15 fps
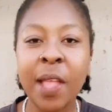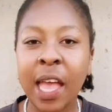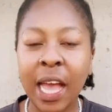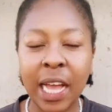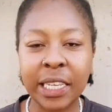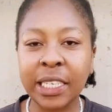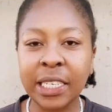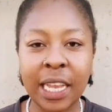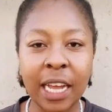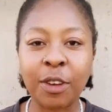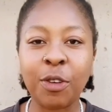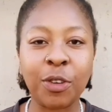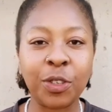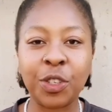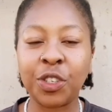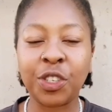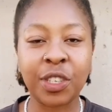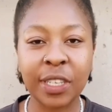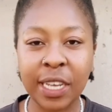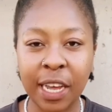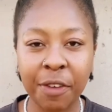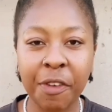And she's like, no, she's just
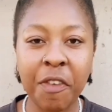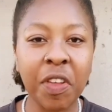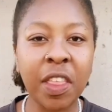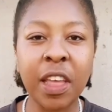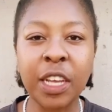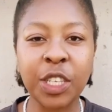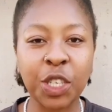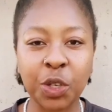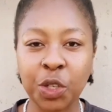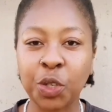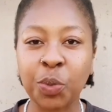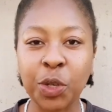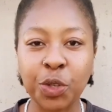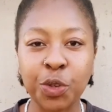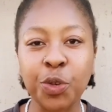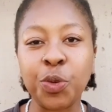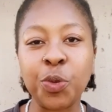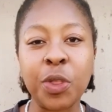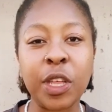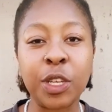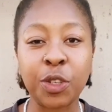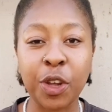tired of everything and she just wants to do
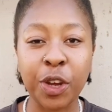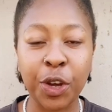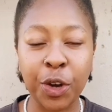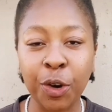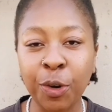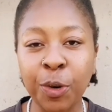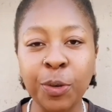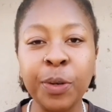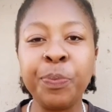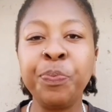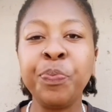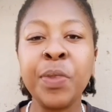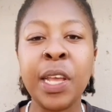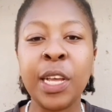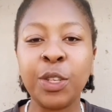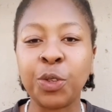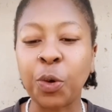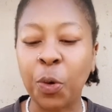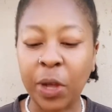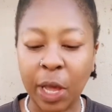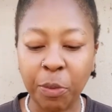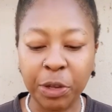things on her own. So
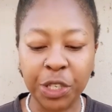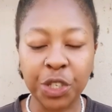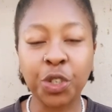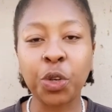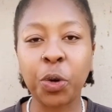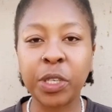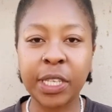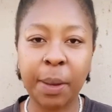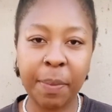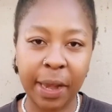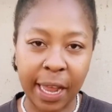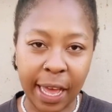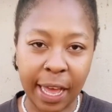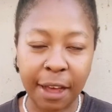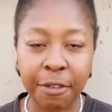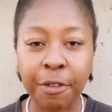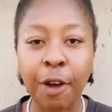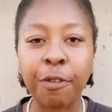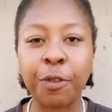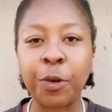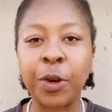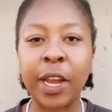can we just show some love
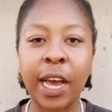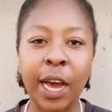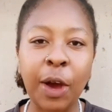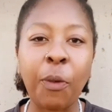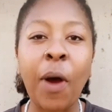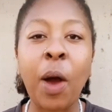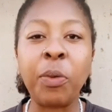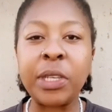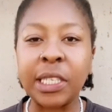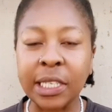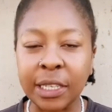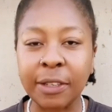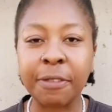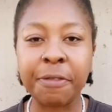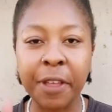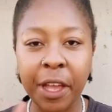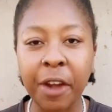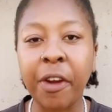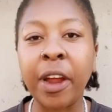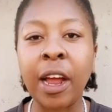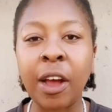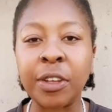for now while we're still
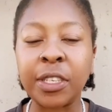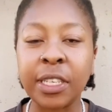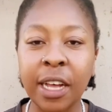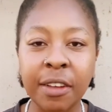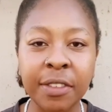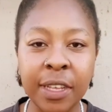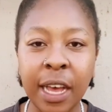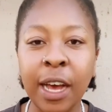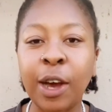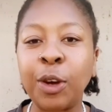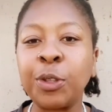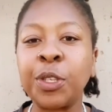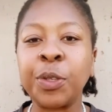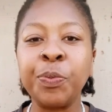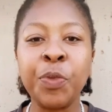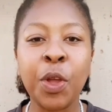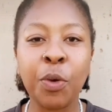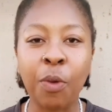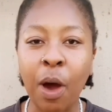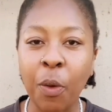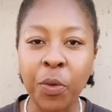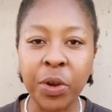figuring ourselves out,
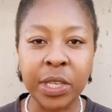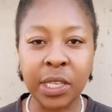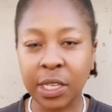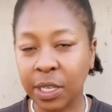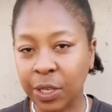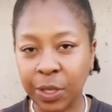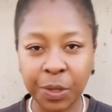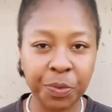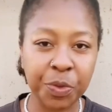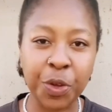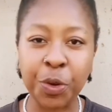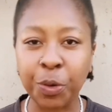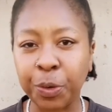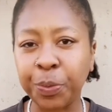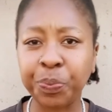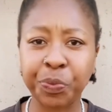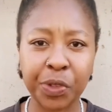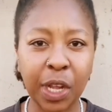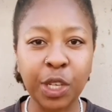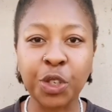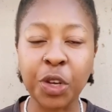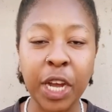while we're still, you know,
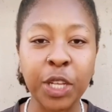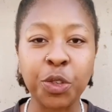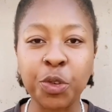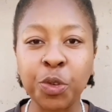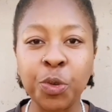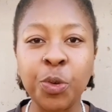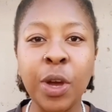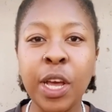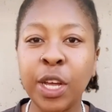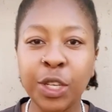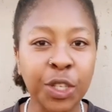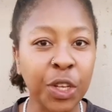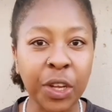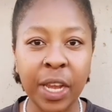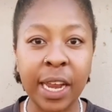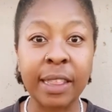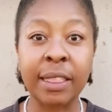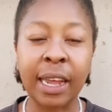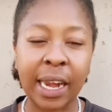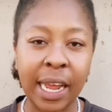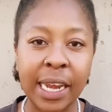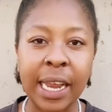trying to circulate the
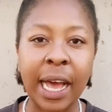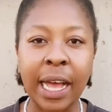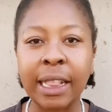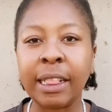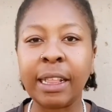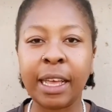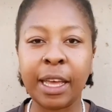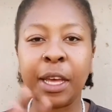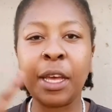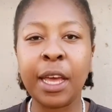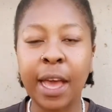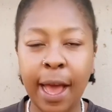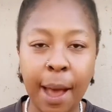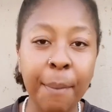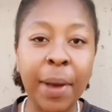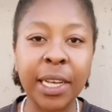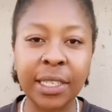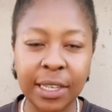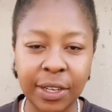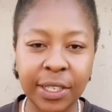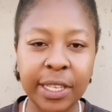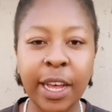rand handle amongst
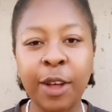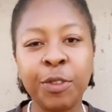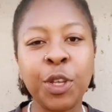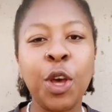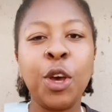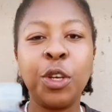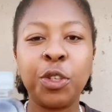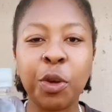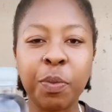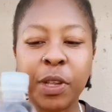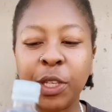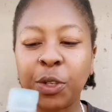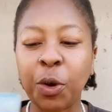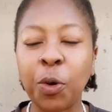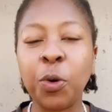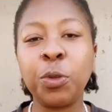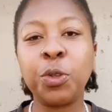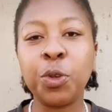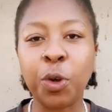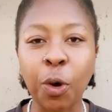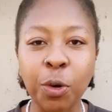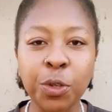ourselves. So please go to
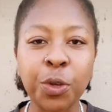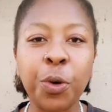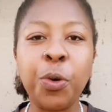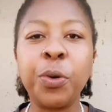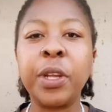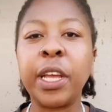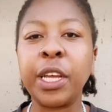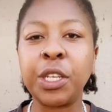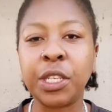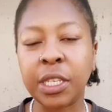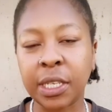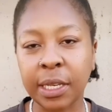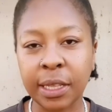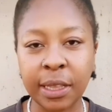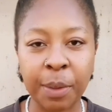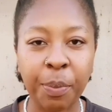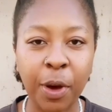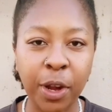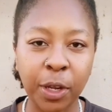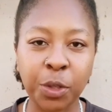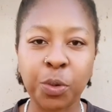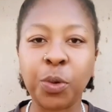Gozone, get the
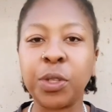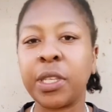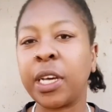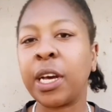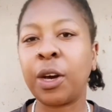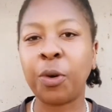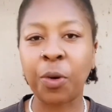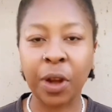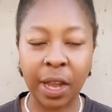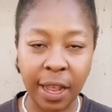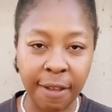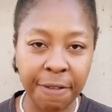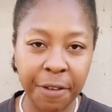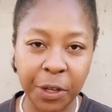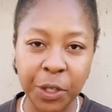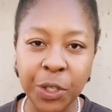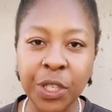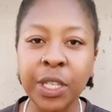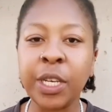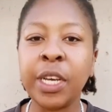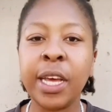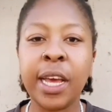bottled water or refills.
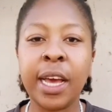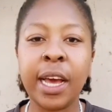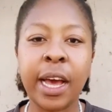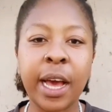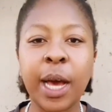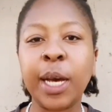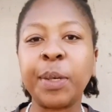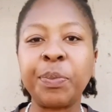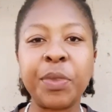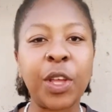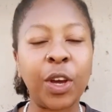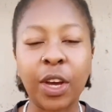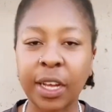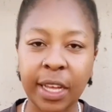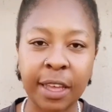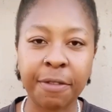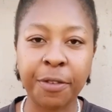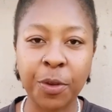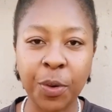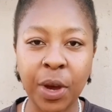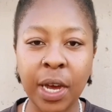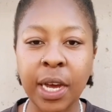Yeah, if
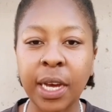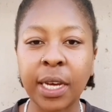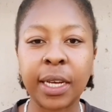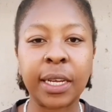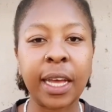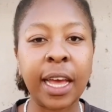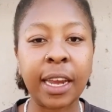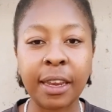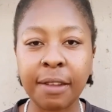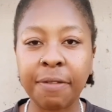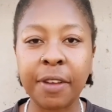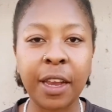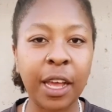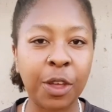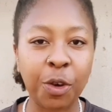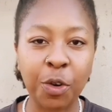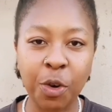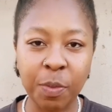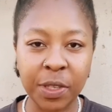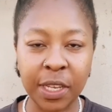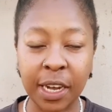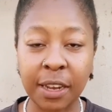you are a refiller, your home
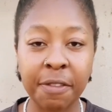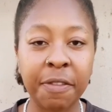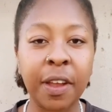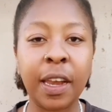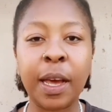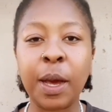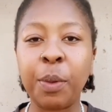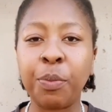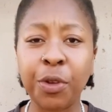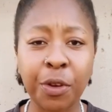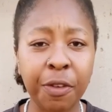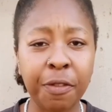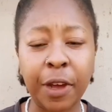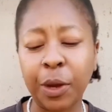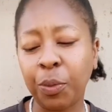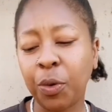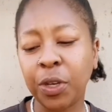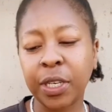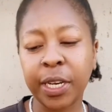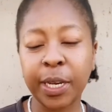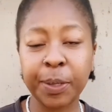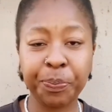is a refiller, purified
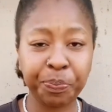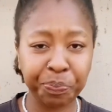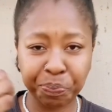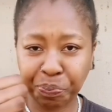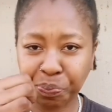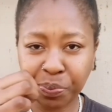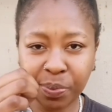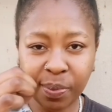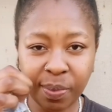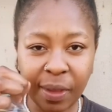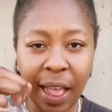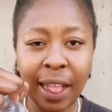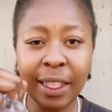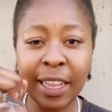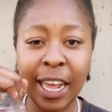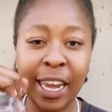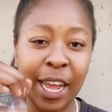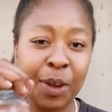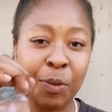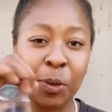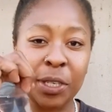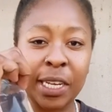water, alkaline
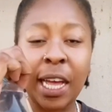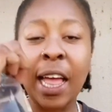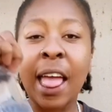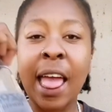water.